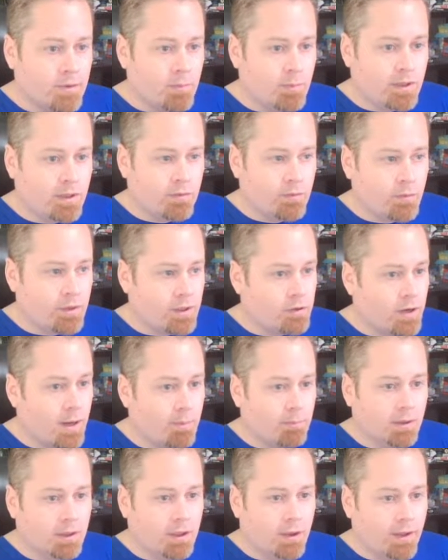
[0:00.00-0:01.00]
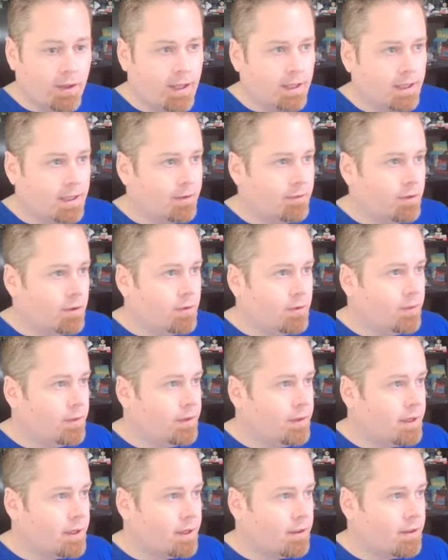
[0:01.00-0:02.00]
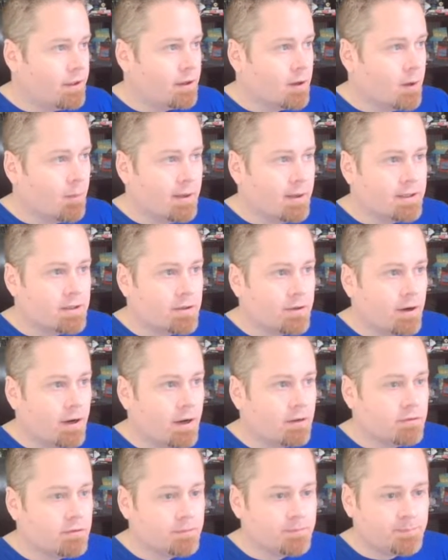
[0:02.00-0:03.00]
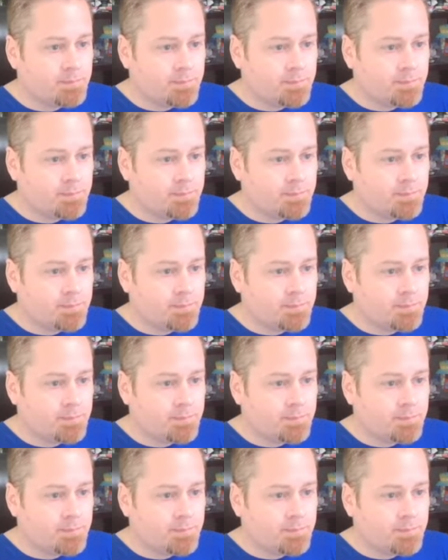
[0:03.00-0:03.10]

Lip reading: But if we drop below that level, then I think all bets are off.